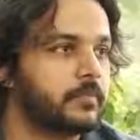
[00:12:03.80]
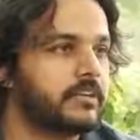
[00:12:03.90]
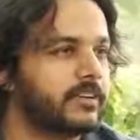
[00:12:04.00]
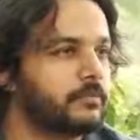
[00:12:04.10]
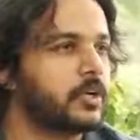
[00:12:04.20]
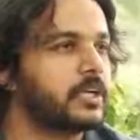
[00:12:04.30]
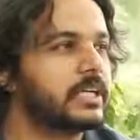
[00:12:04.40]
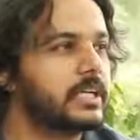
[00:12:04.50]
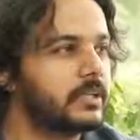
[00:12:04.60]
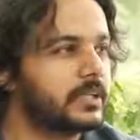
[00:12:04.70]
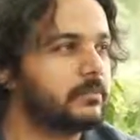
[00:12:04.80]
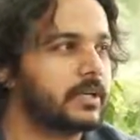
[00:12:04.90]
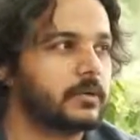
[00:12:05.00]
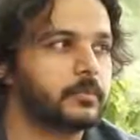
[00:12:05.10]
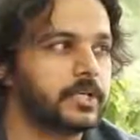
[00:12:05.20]
But if I'm not clear in
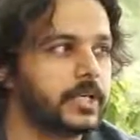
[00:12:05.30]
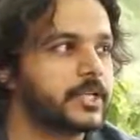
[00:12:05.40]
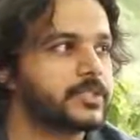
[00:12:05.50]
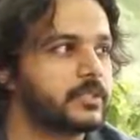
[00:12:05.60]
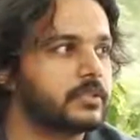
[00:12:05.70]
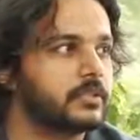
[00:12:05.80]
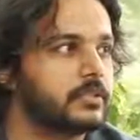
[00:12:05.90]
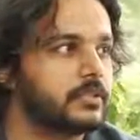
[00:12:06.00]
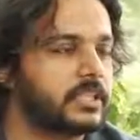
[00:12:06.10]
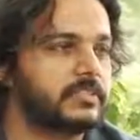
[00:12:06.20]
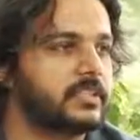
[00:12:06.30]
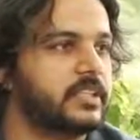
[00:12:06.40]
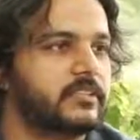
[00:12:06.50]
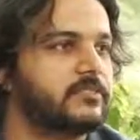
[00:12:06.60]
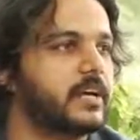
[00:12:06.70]
my communication, let's say
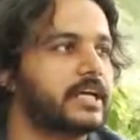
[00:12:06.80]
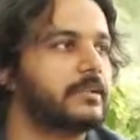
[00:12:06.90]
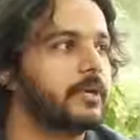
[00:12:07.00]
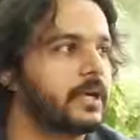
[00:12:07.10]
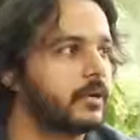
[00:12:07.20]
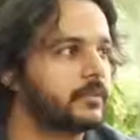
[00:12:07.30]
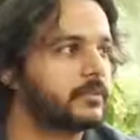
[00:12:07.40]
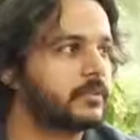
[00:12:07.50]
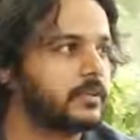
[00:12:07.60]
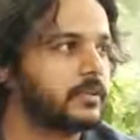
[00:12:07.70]
there's fire in my house,